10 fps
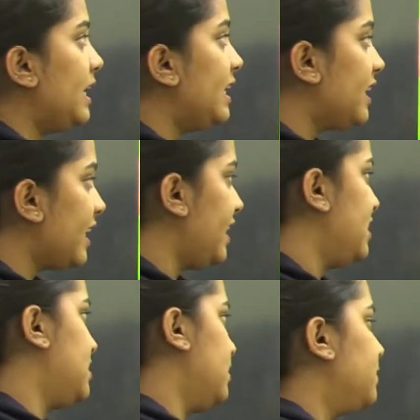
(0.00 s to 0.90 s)

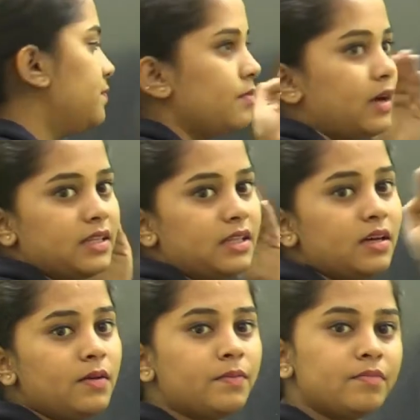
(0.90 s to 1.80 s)
increased by
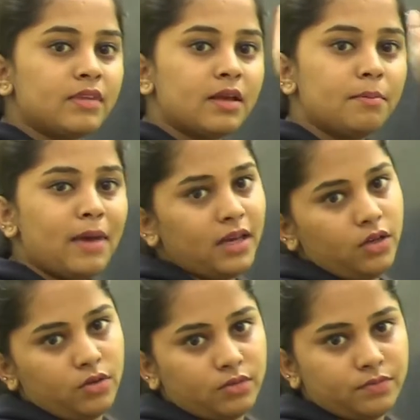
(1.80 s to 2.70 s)
the
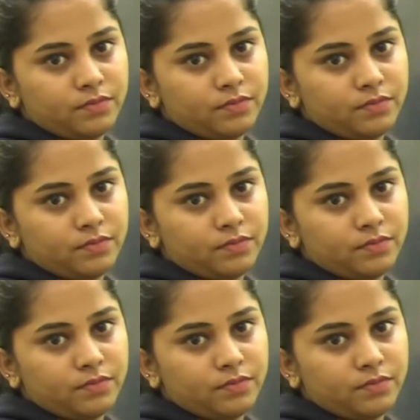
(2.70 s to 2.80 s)
manure.